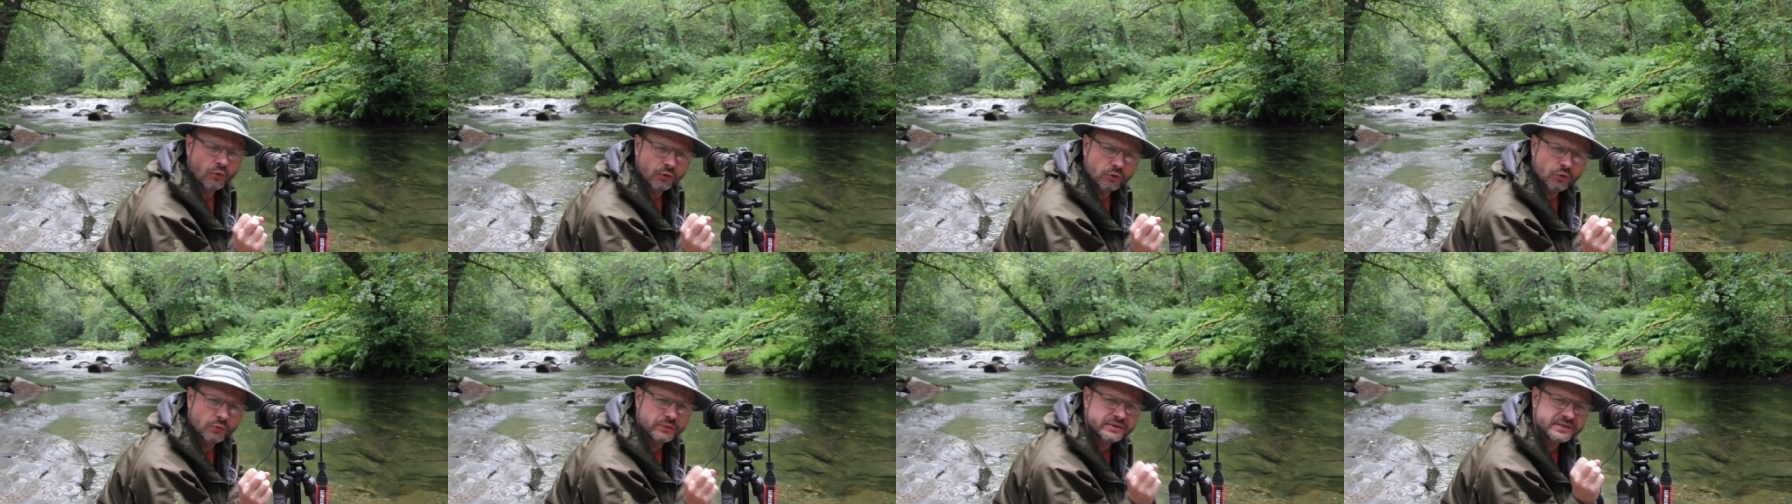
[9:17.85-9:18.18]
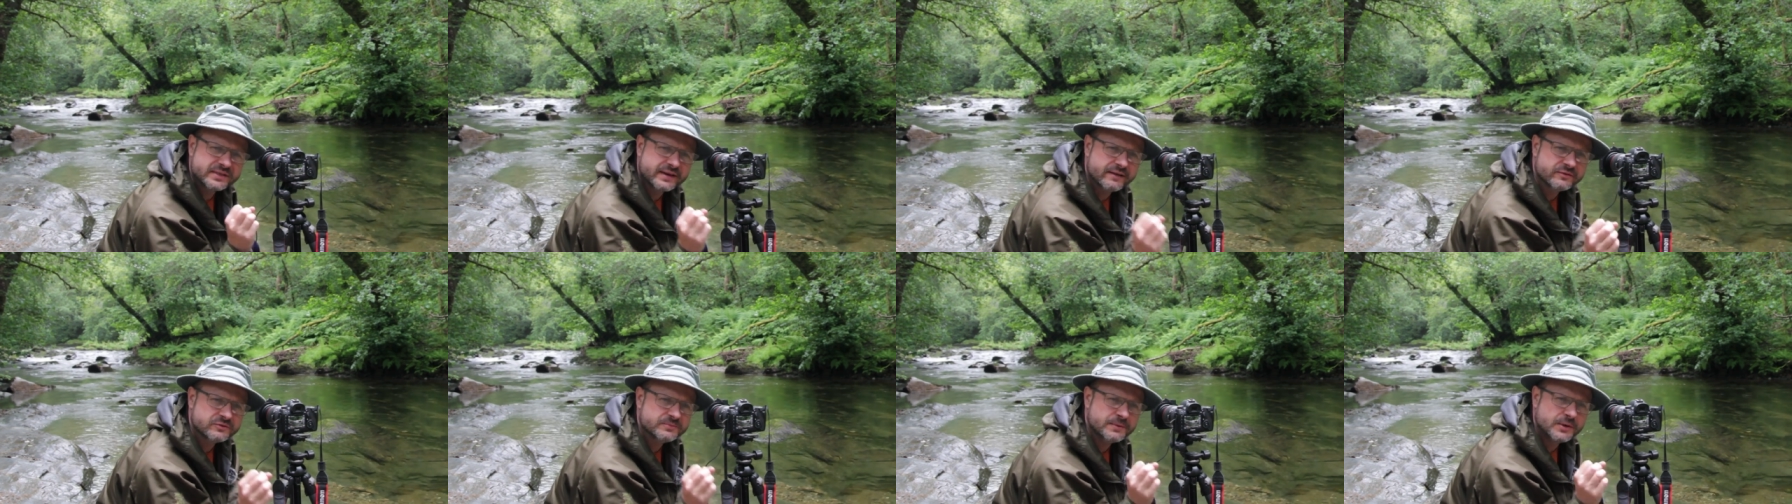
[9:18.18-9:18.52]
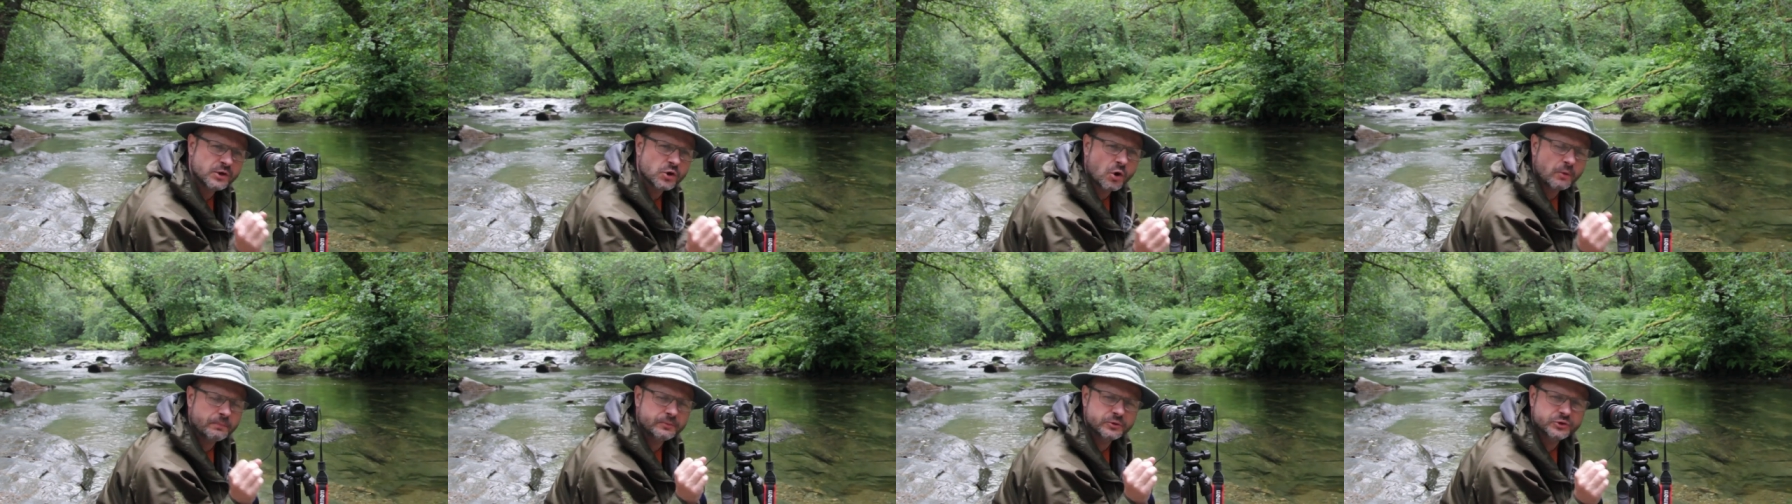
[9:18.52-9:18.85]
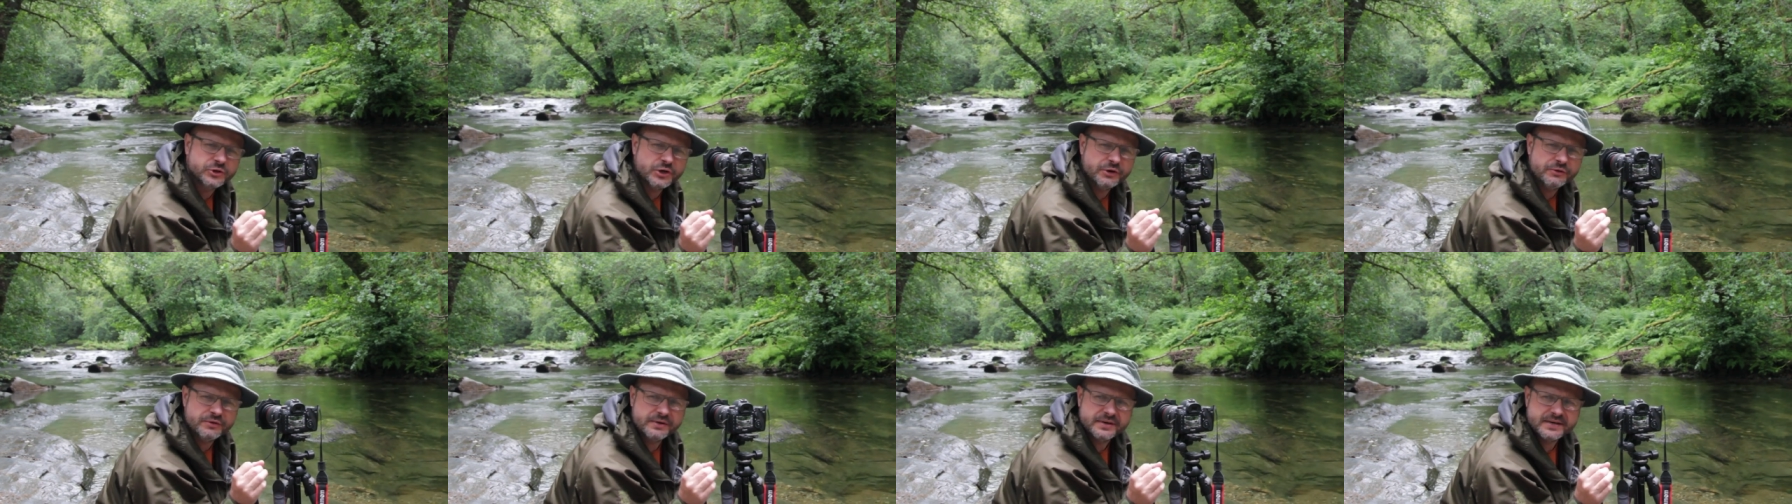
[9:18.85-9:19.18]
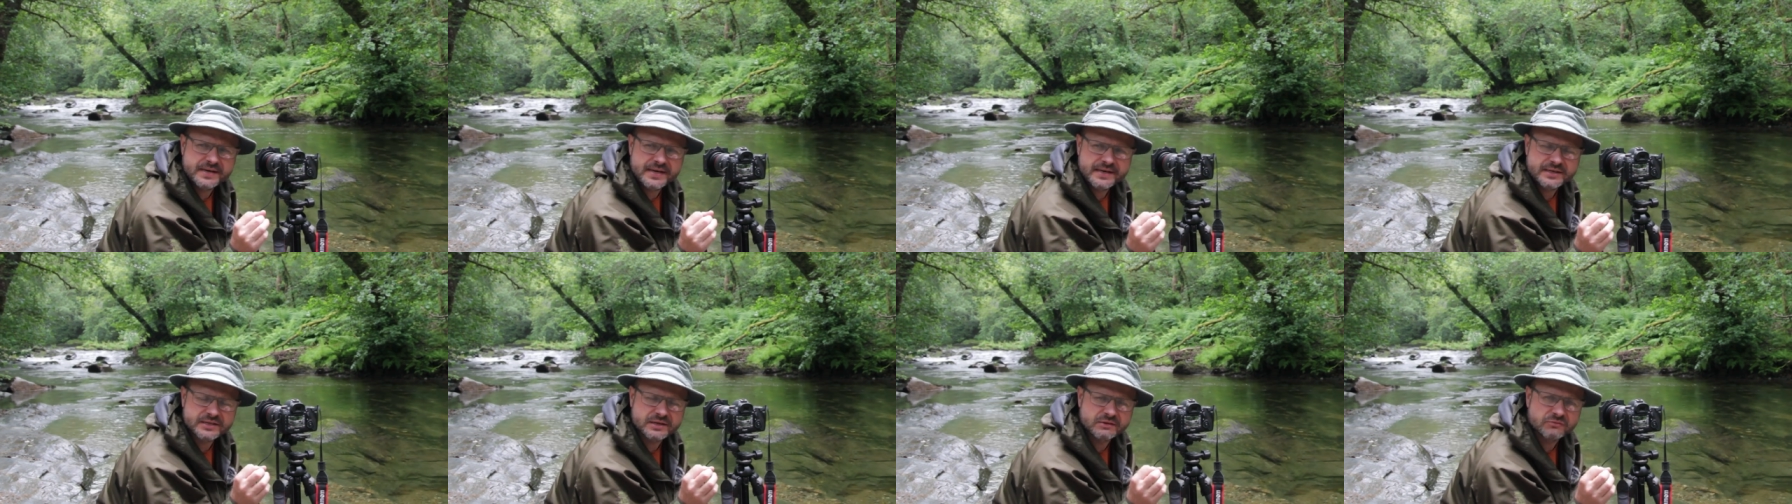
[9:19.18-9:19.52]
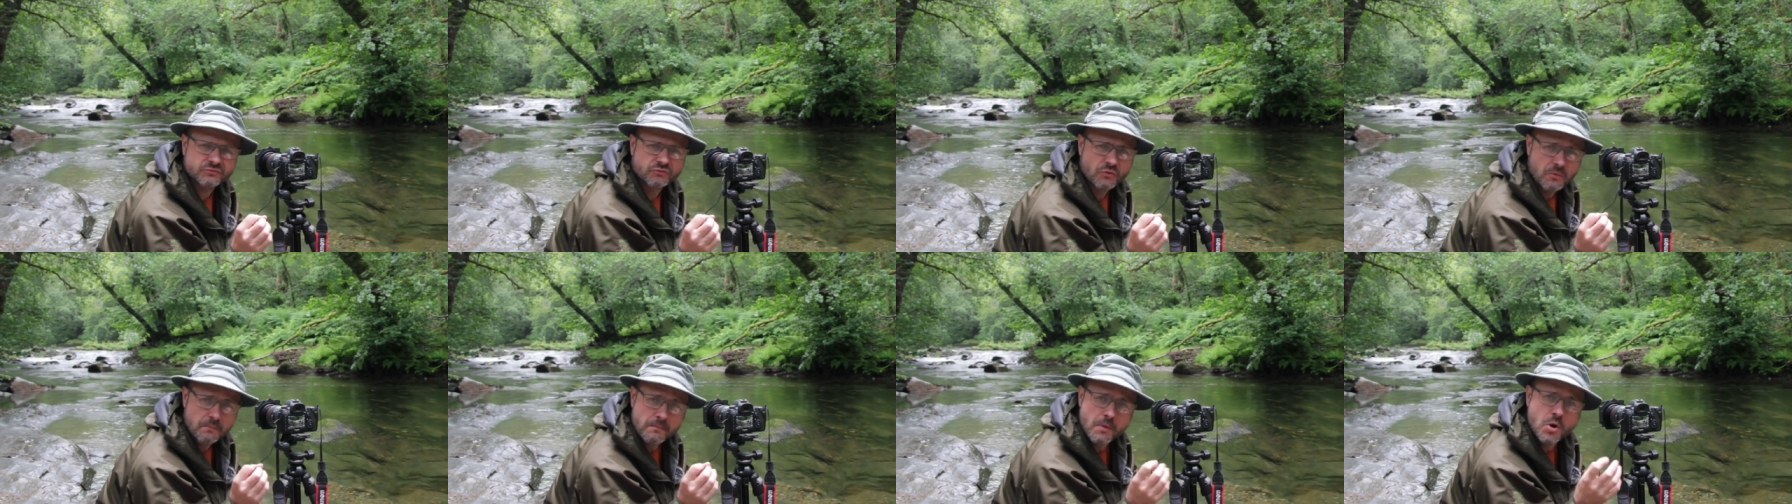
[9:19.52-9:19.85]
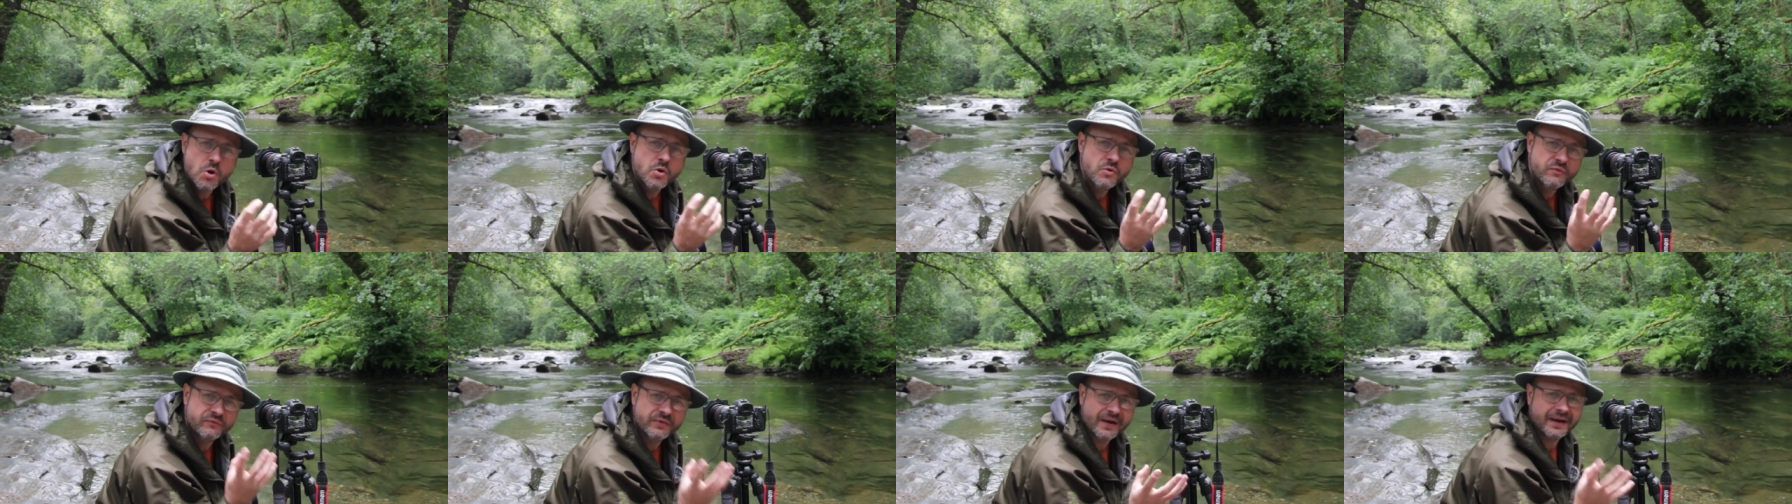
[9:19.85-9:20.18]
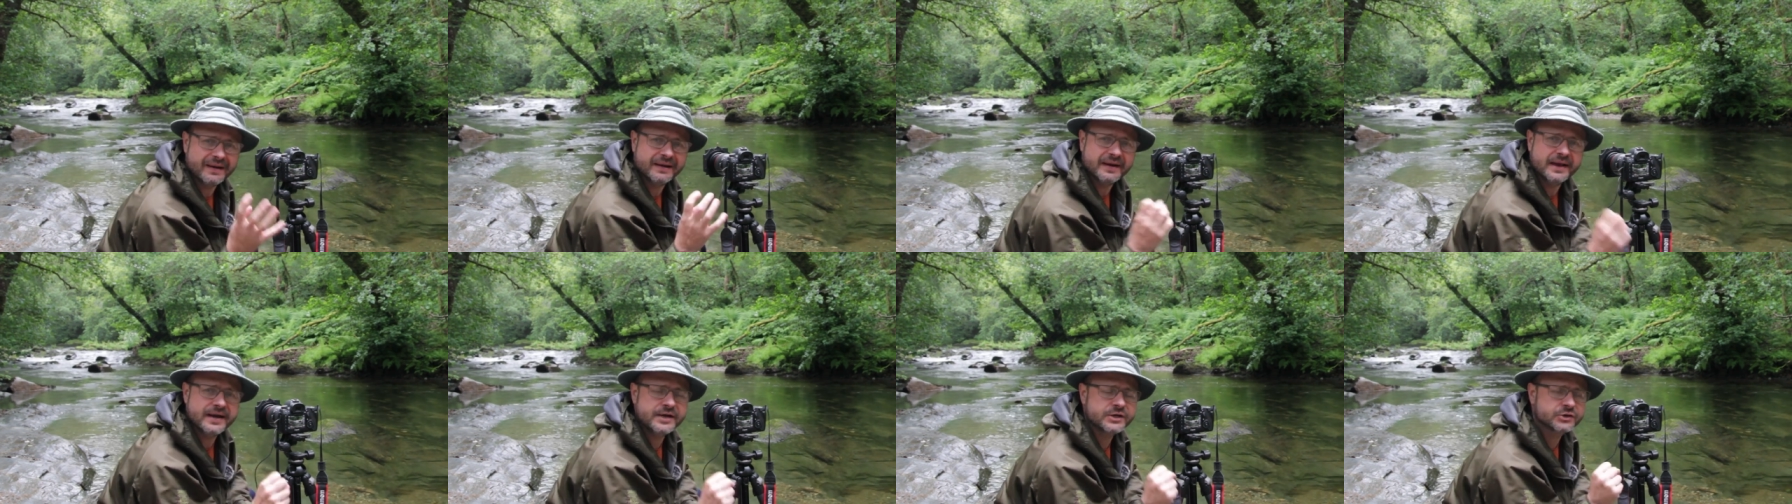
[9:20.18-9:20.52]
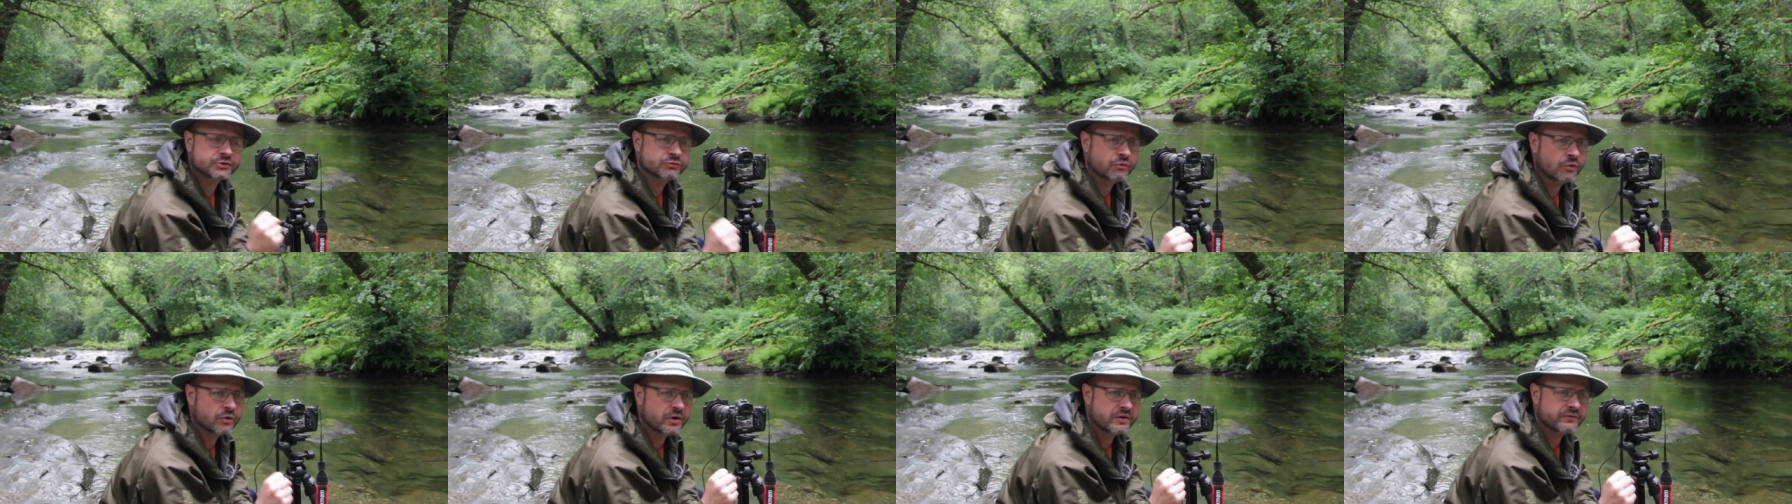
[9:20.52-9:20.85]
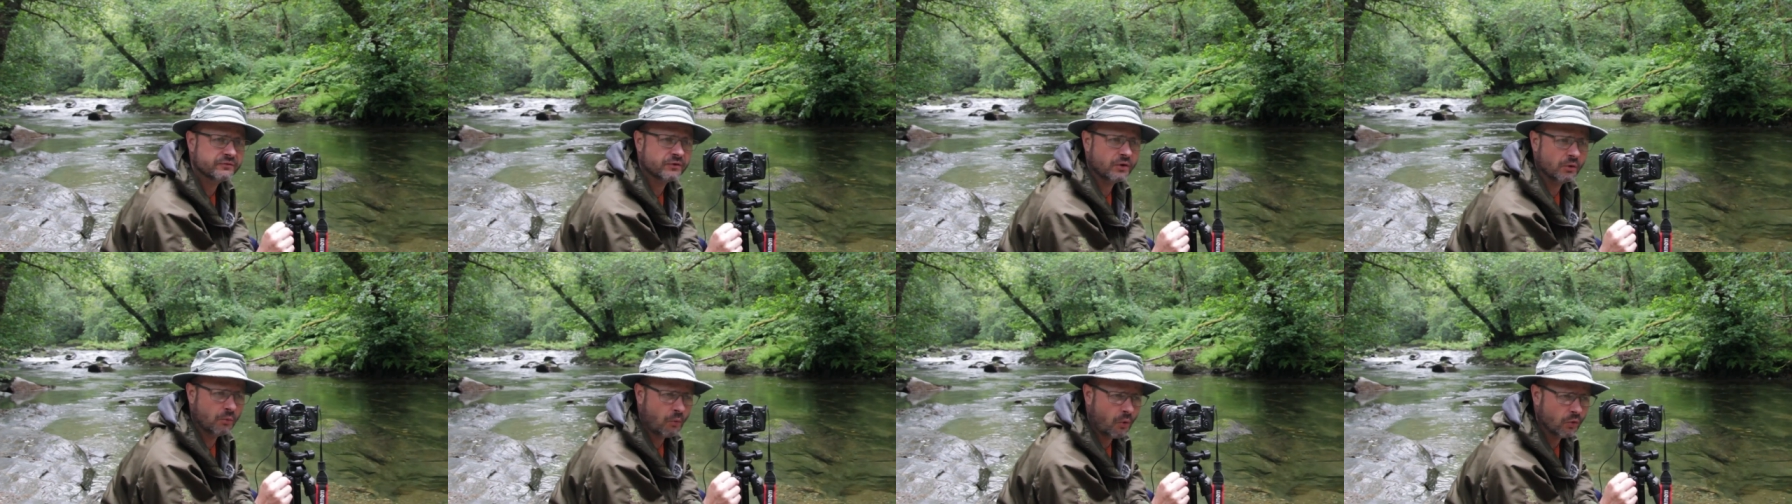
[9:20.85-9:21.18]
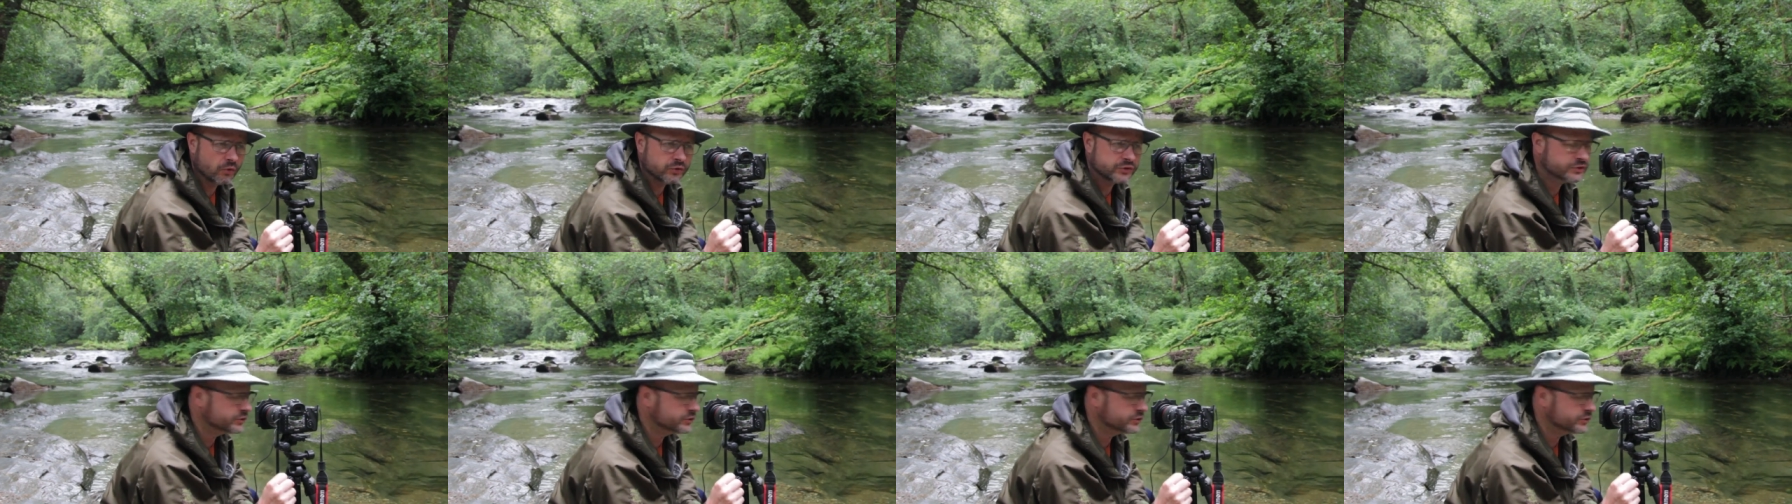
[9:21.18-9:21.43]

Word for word: it always gives me an opportunity to remove that later on if I want